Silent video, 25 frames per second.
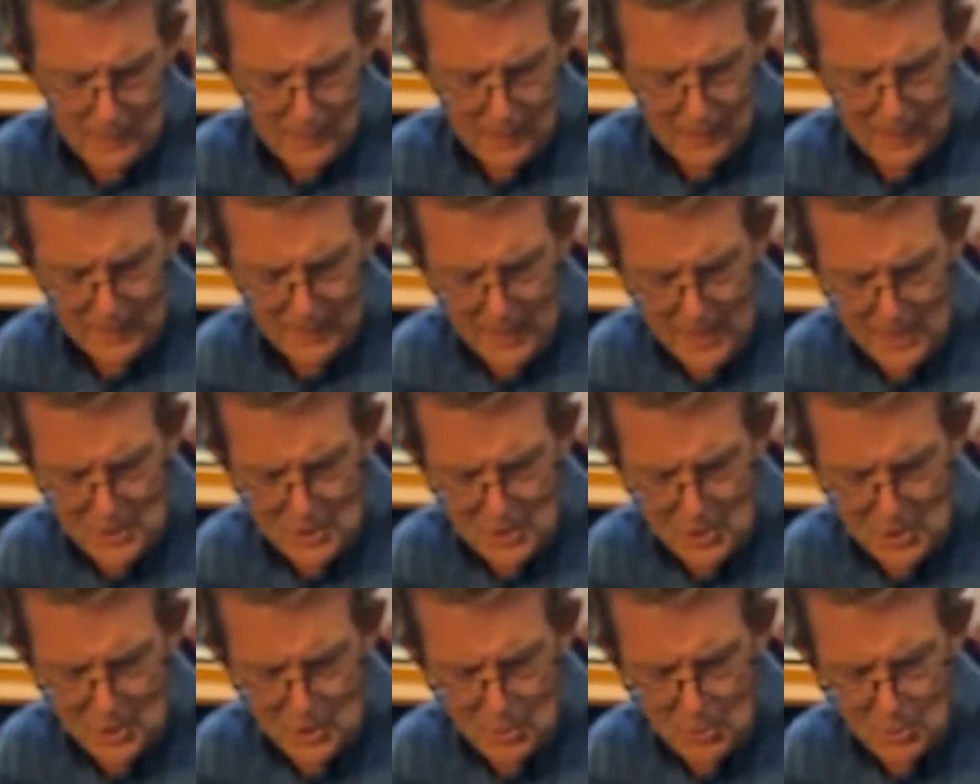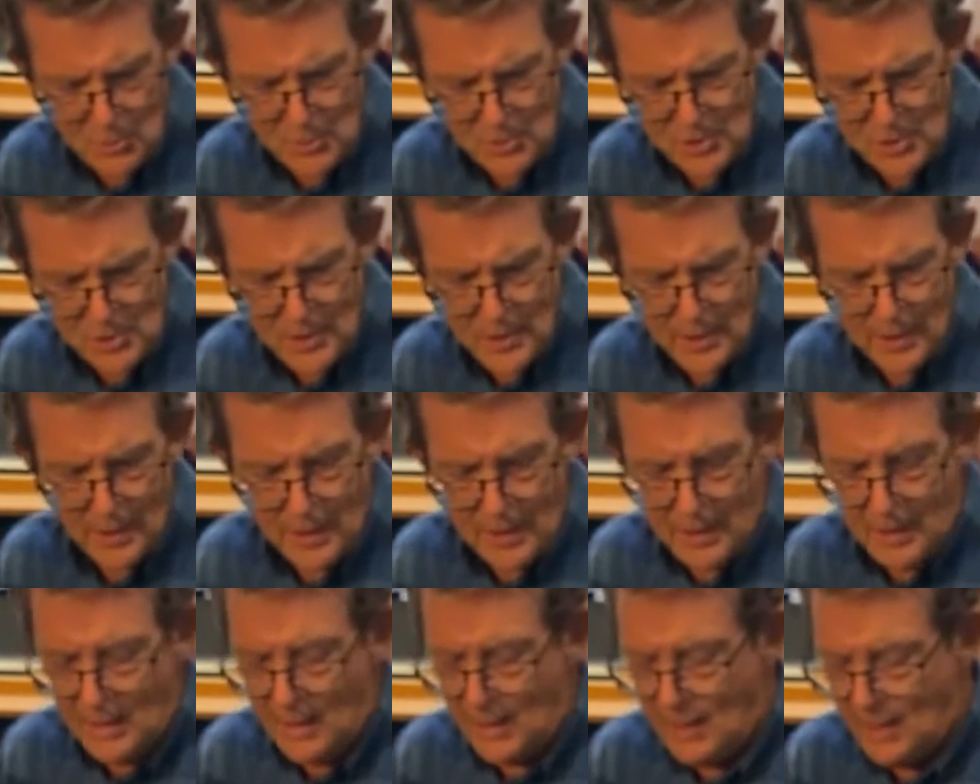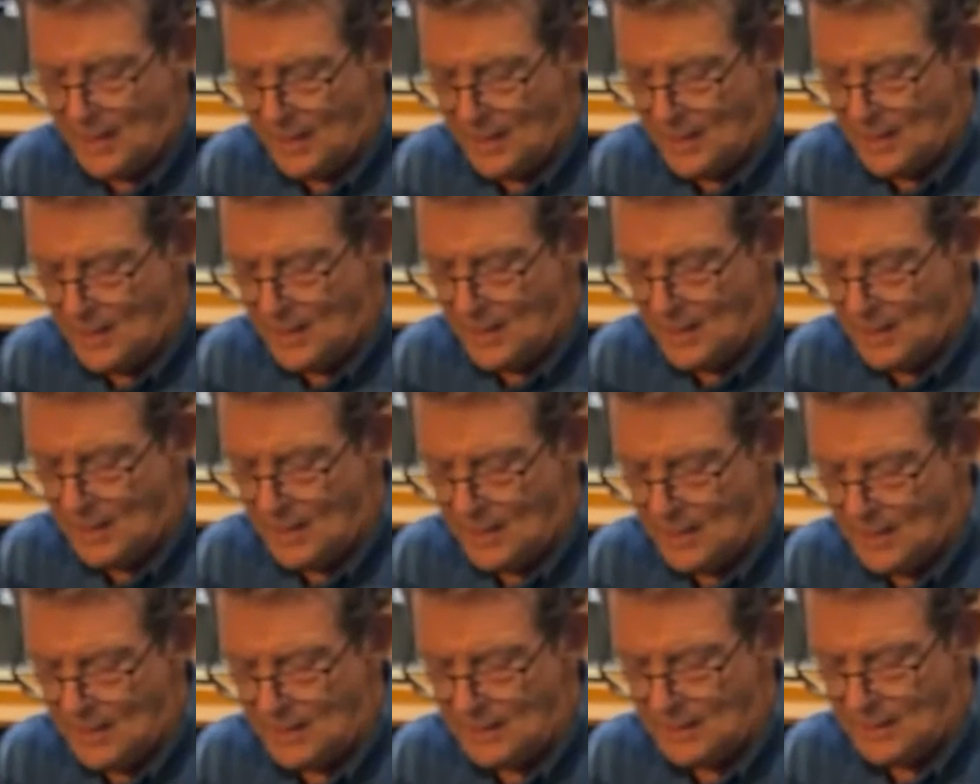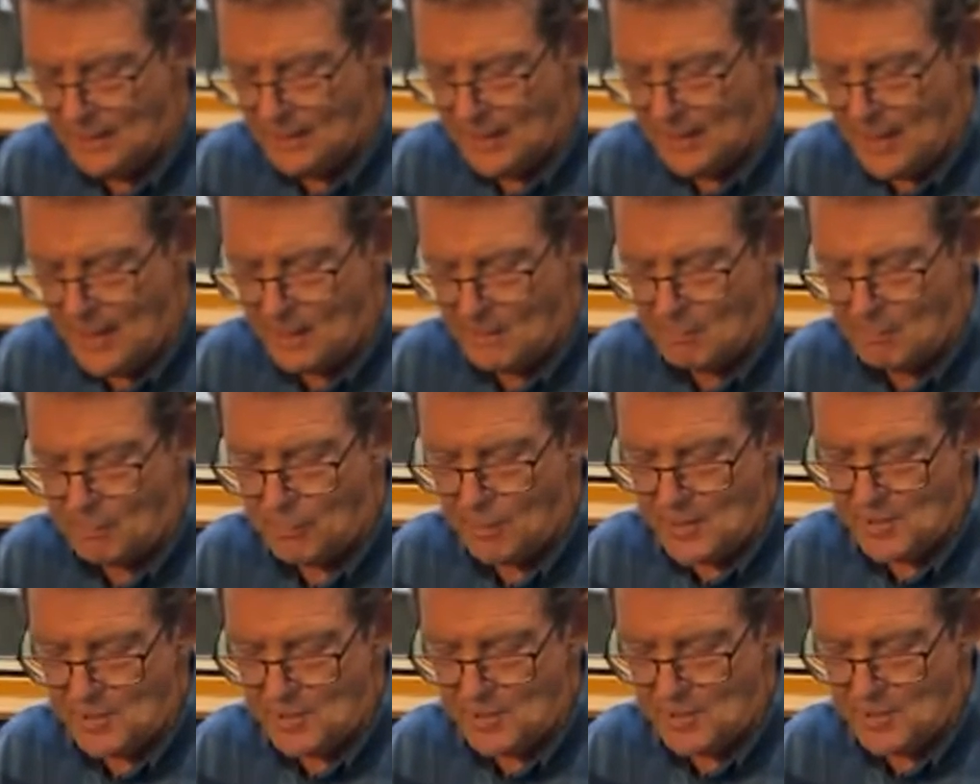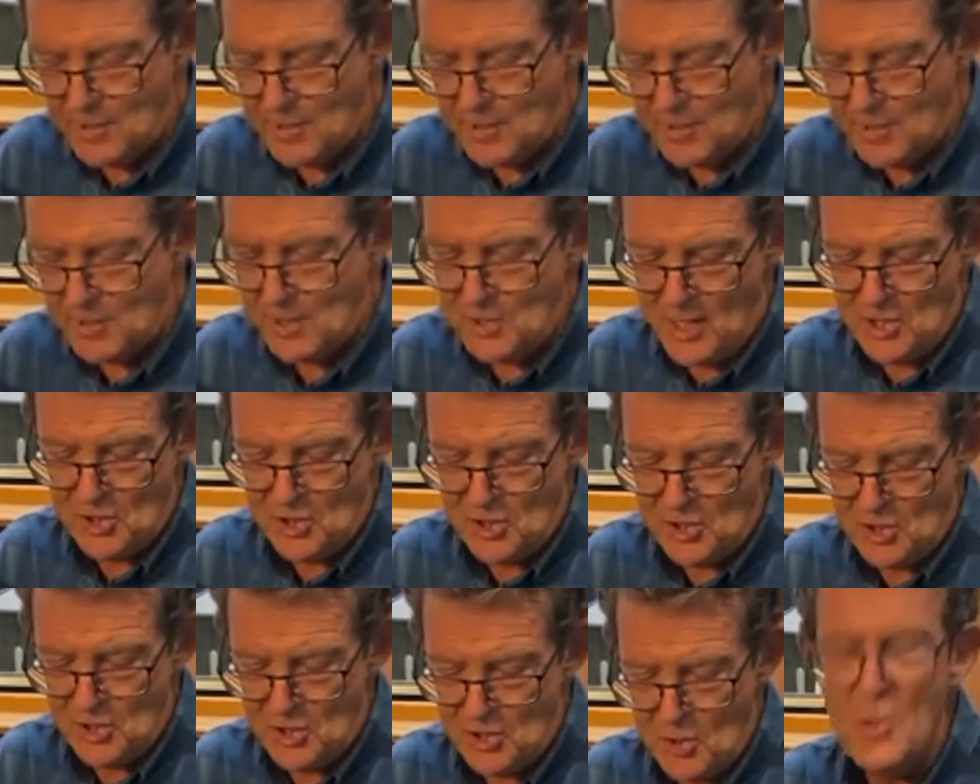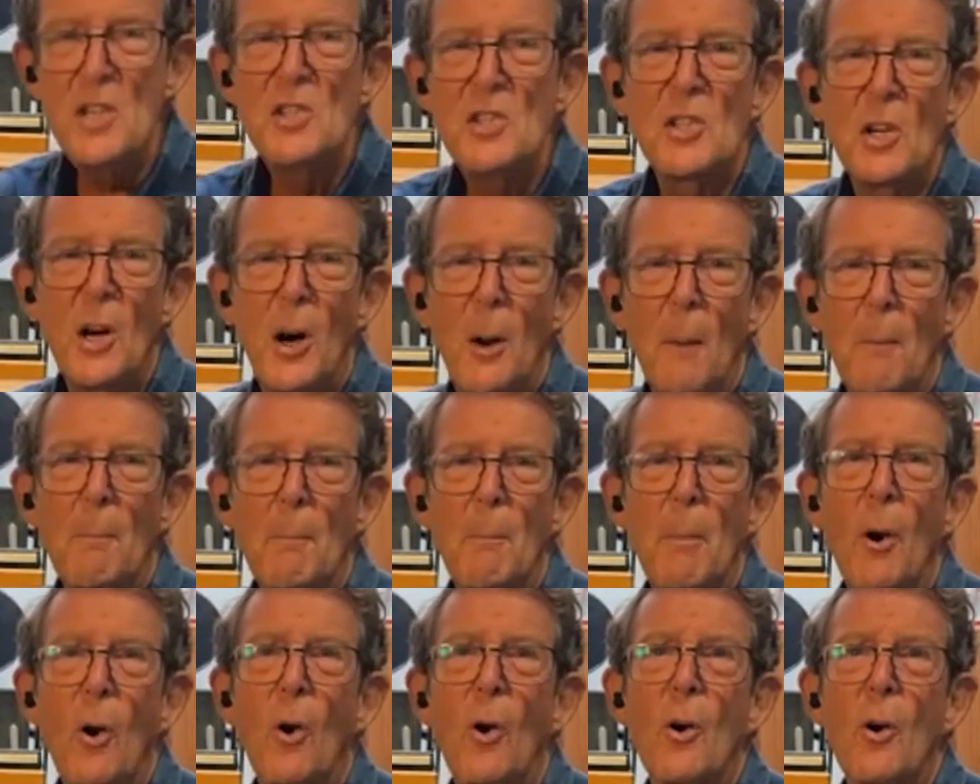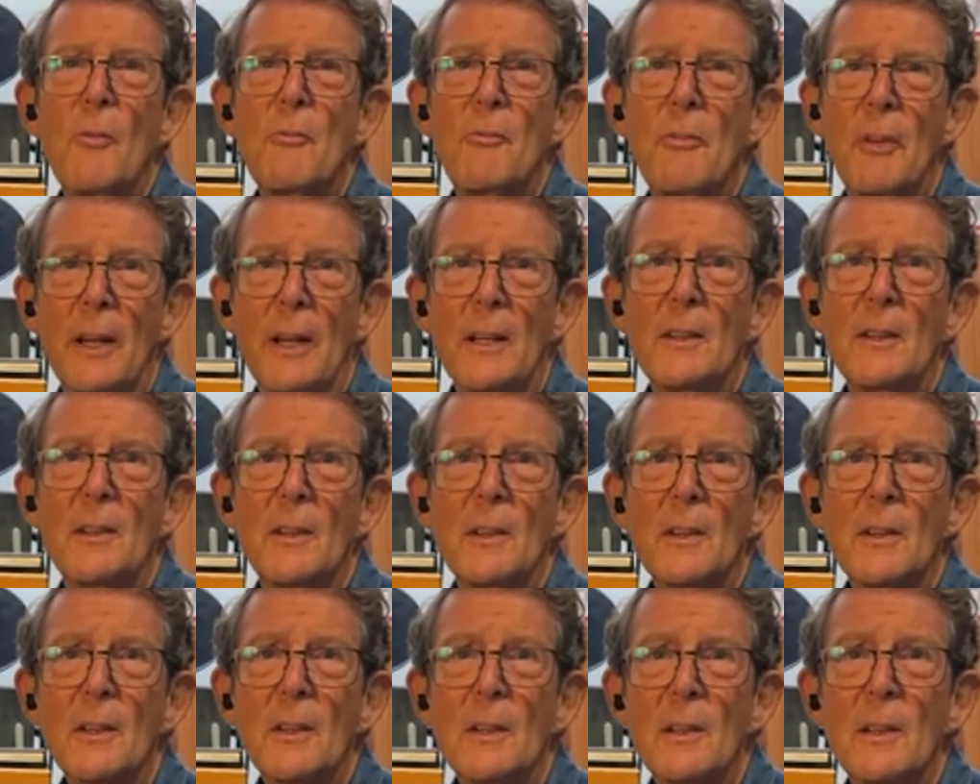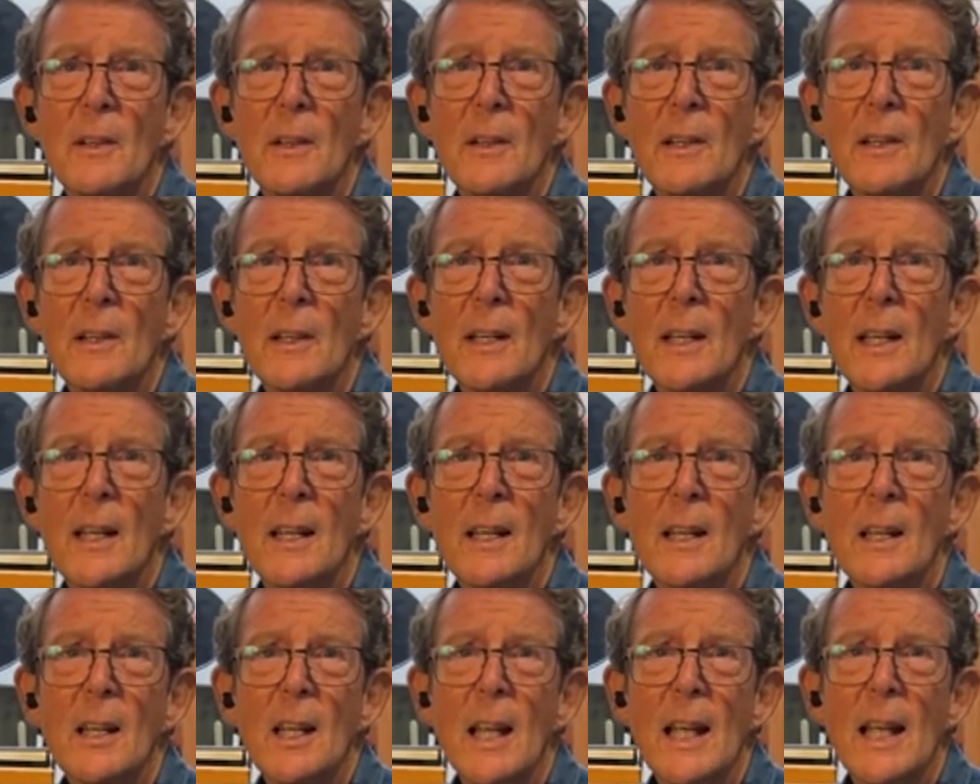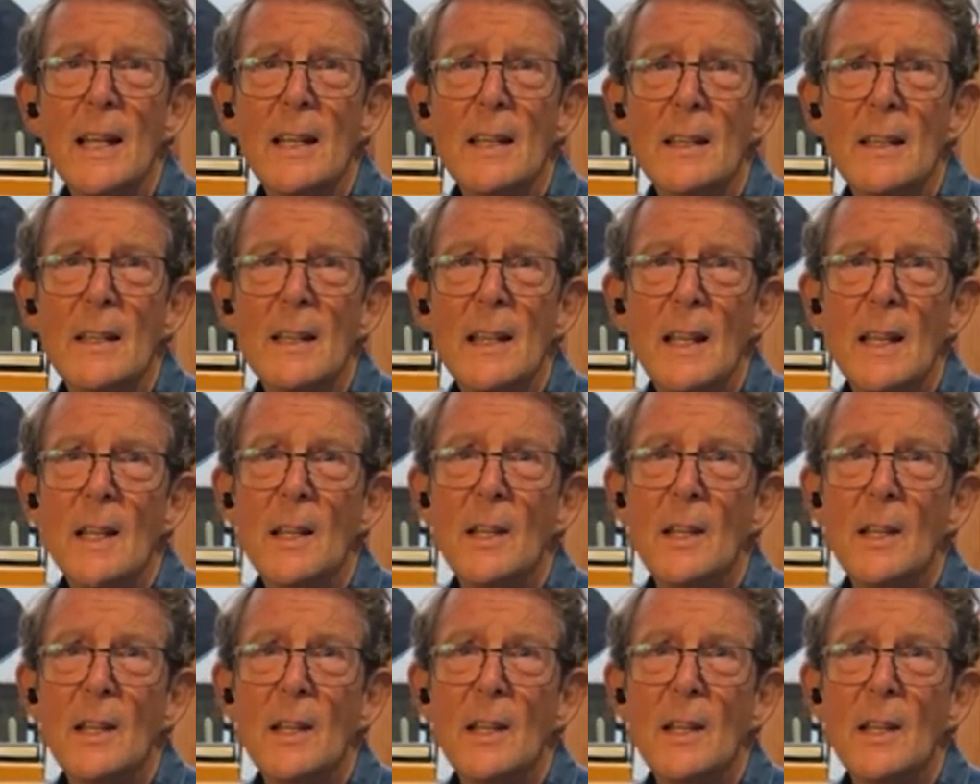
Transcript: that's used in letterpress design. So these are perfect in length.